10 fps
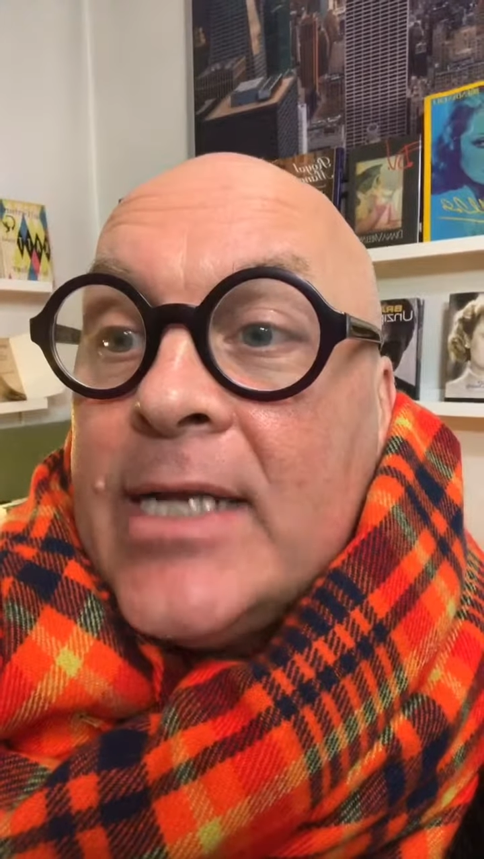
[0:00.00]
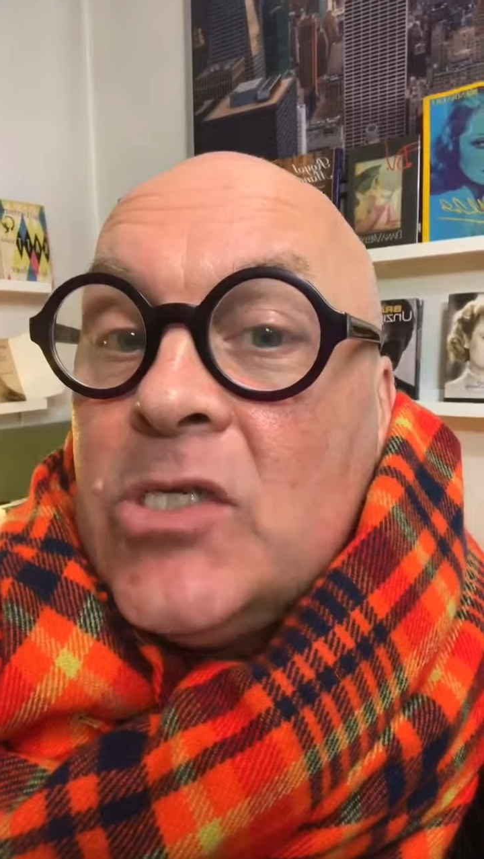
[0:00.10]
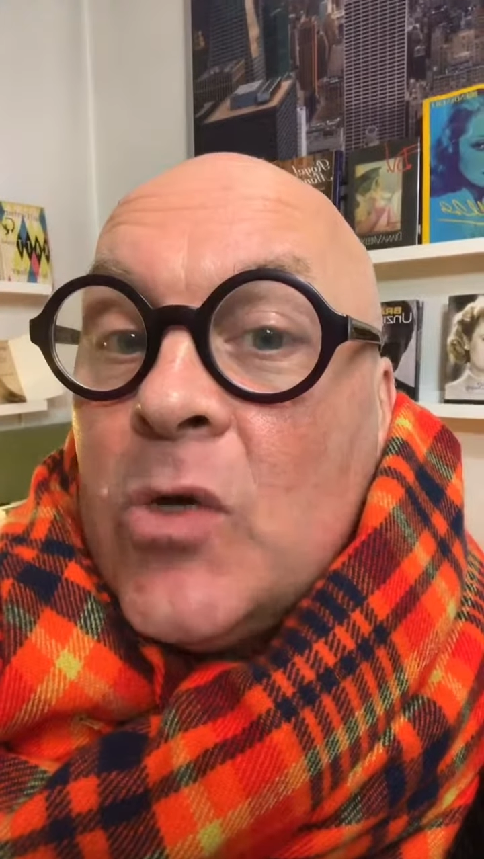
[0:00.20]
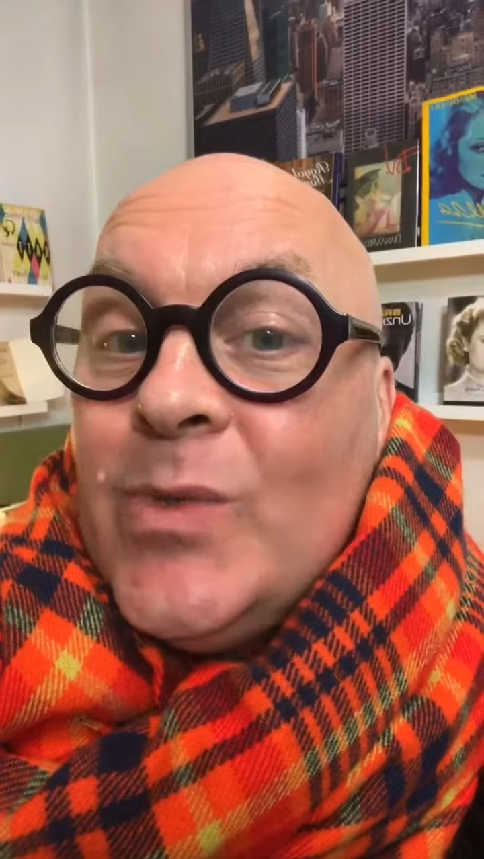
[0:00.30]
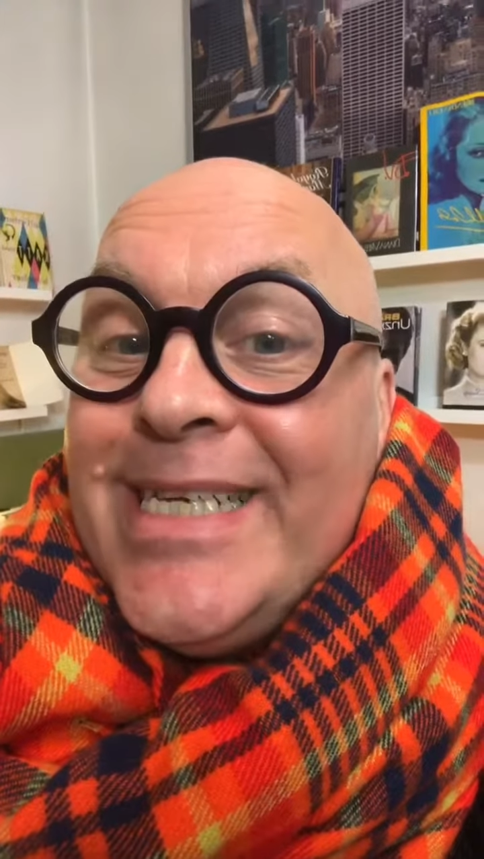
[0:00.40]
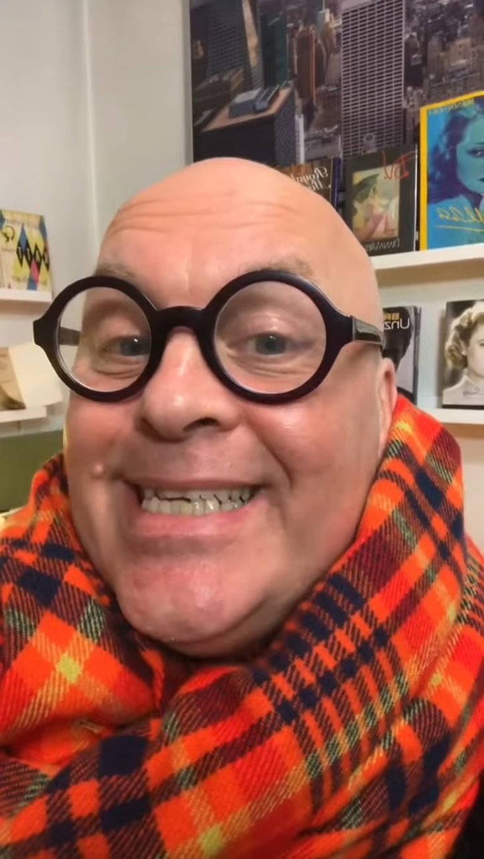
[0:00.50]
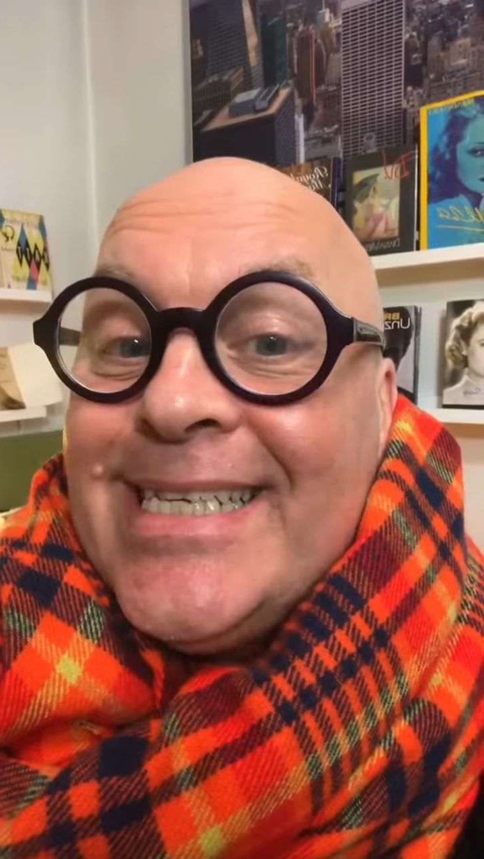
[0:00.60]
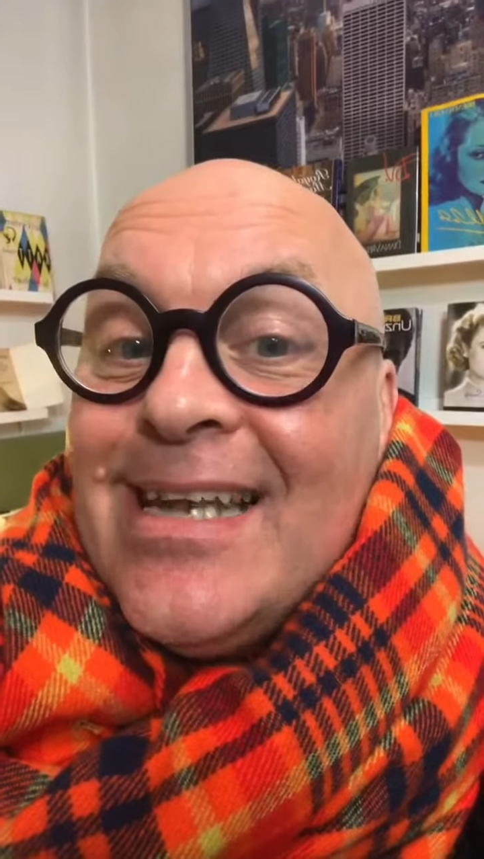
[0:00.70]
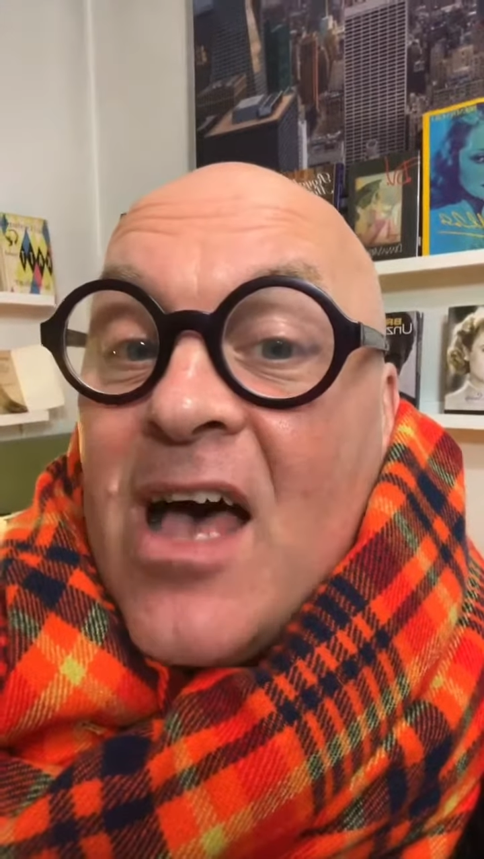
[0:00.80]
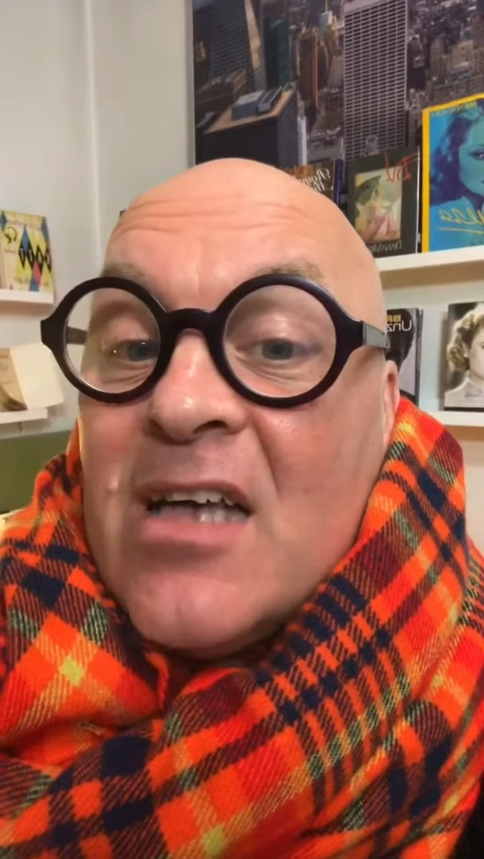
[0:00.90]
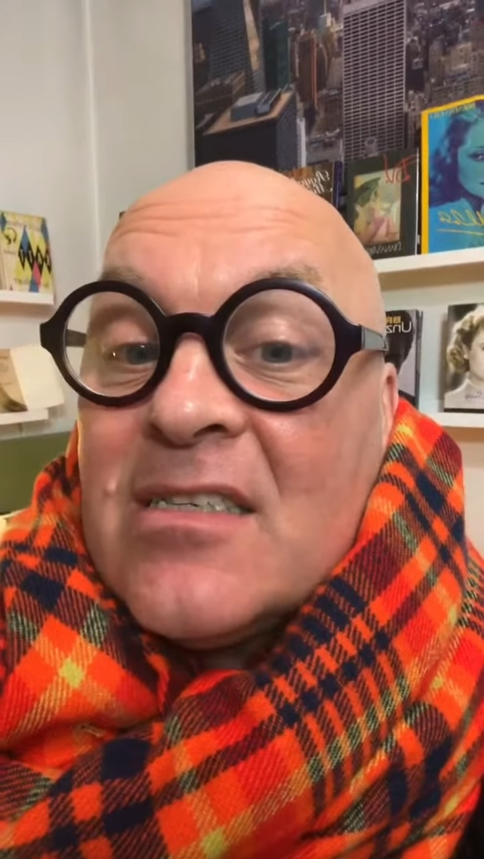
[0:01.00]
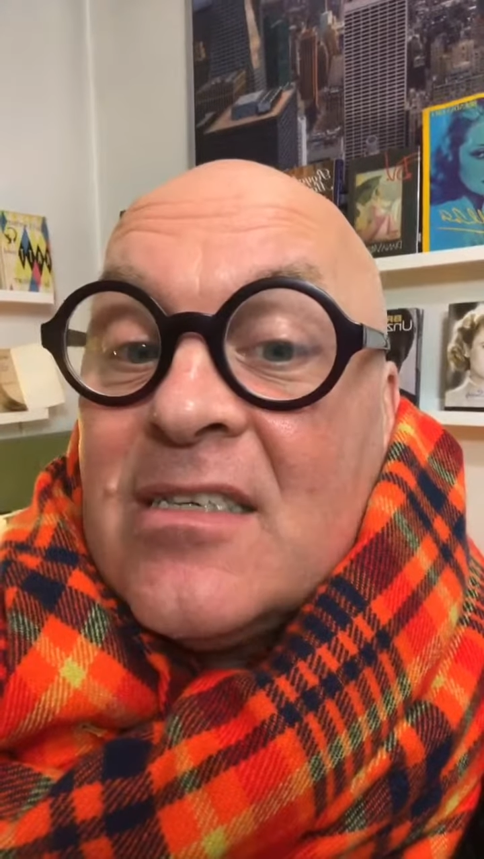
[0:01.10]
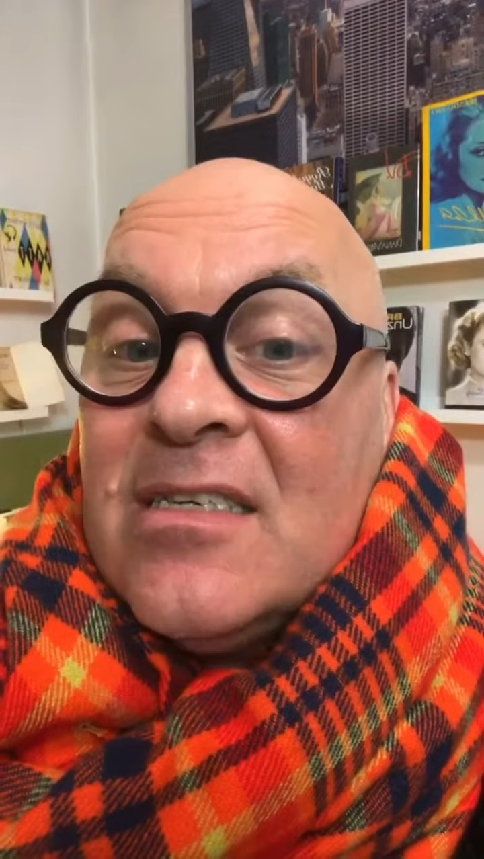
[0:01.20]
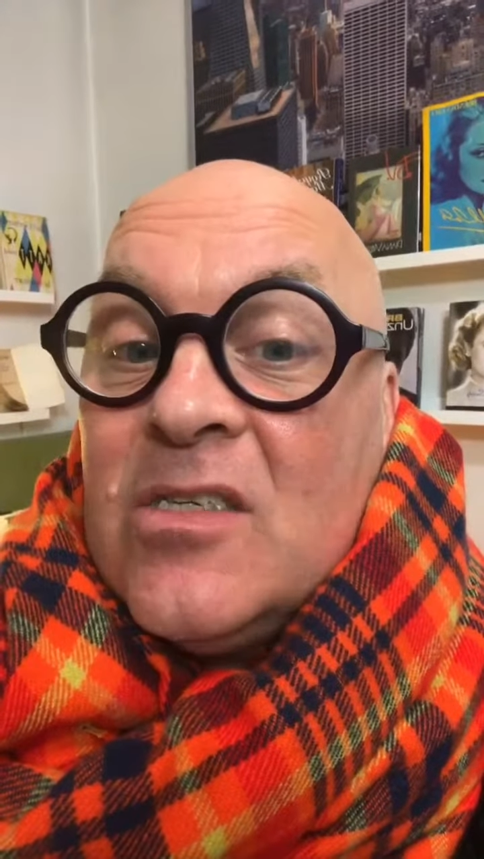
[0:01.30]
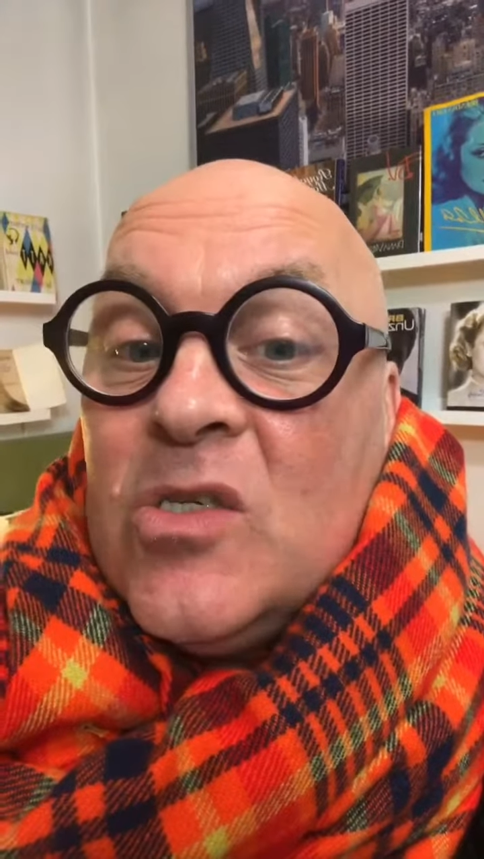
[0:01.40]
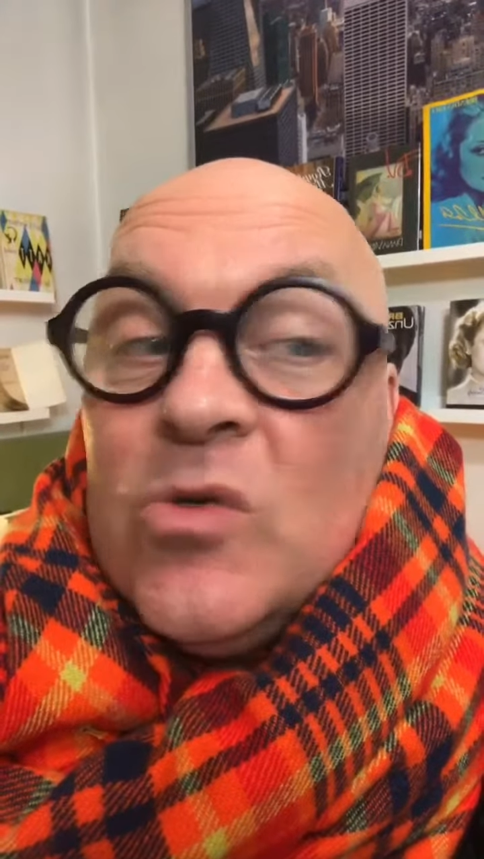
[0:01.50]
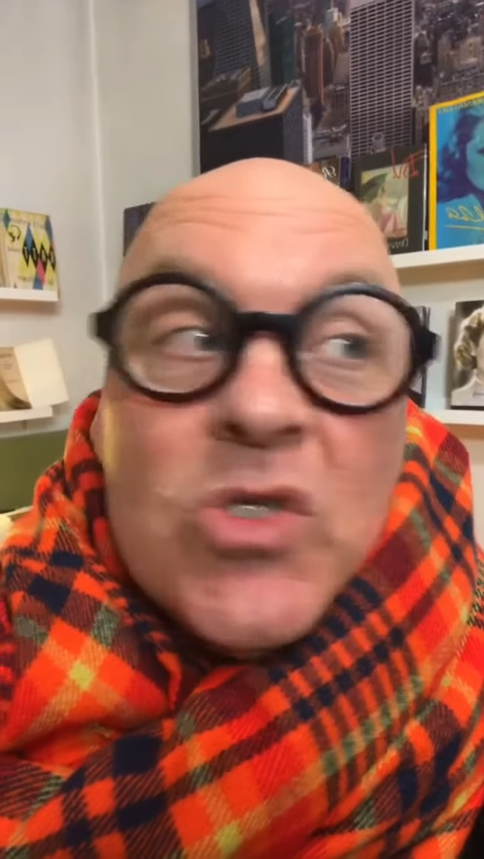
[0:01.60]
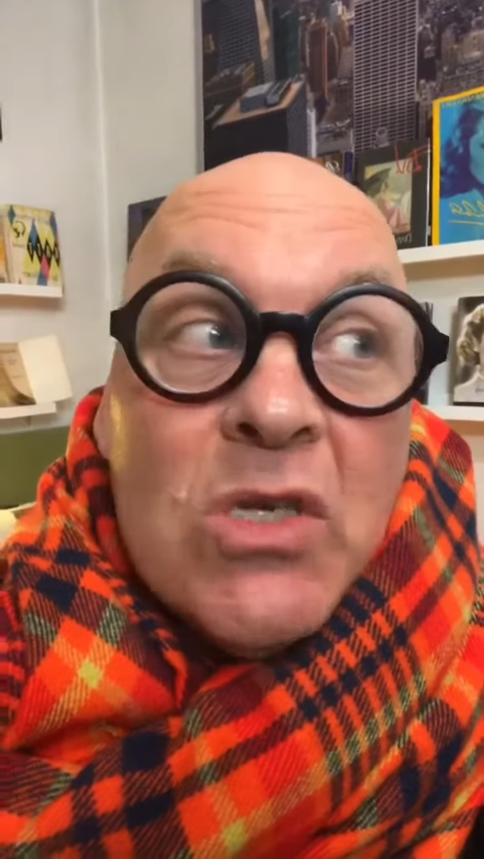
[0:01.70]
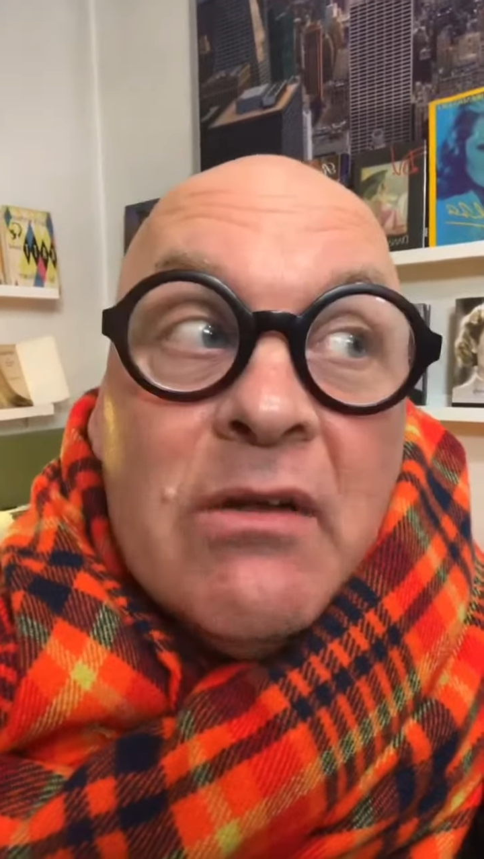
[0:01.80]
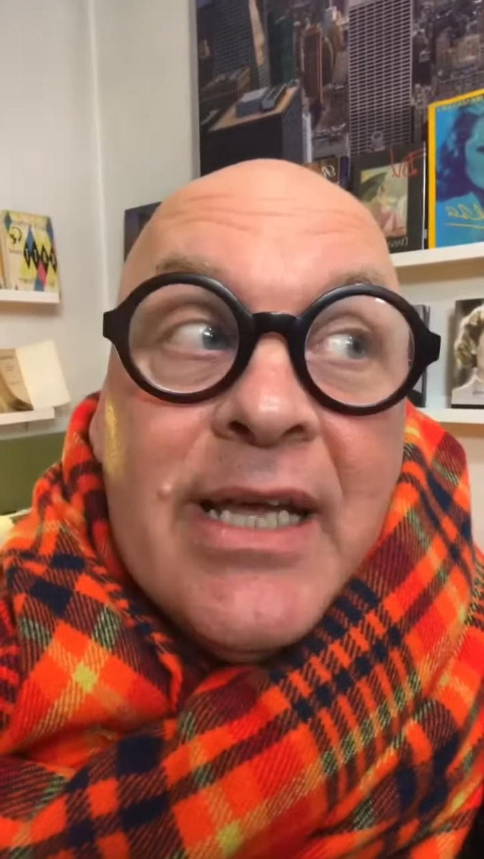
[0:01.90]
don't need glasses
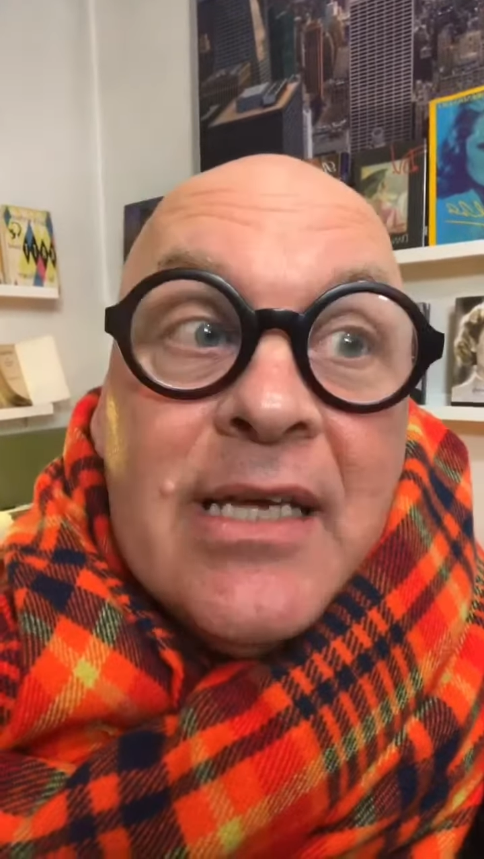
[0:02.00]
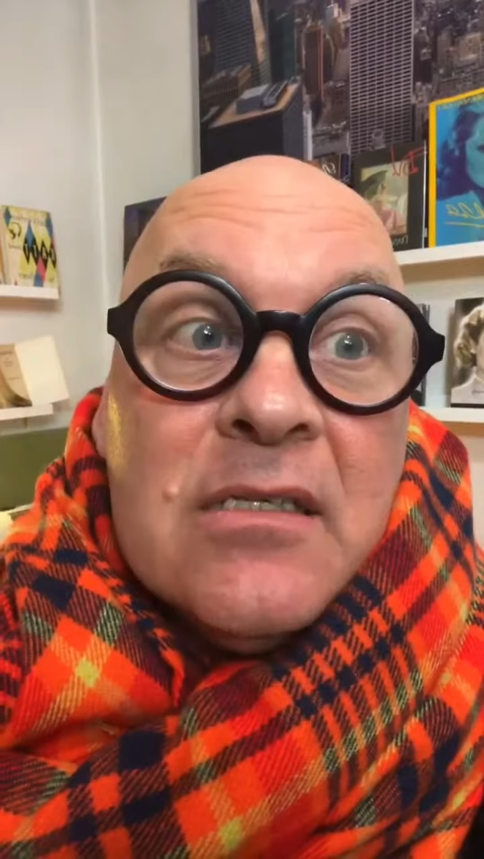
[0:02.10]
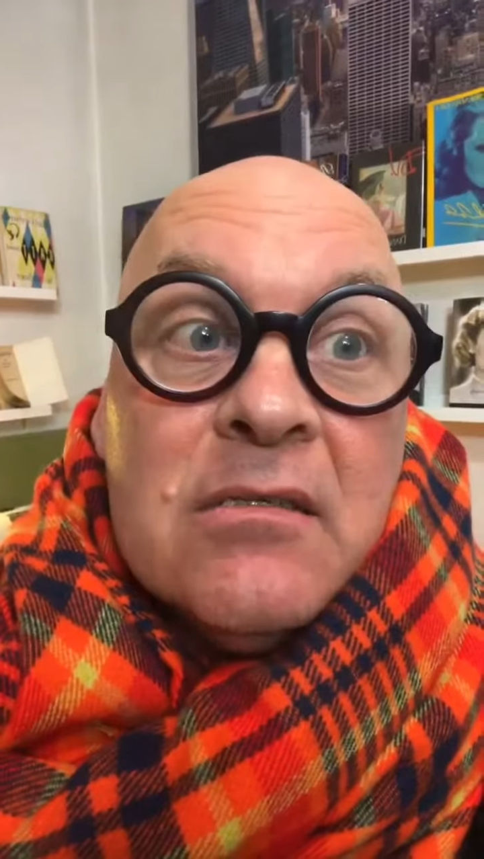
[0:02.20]
usually.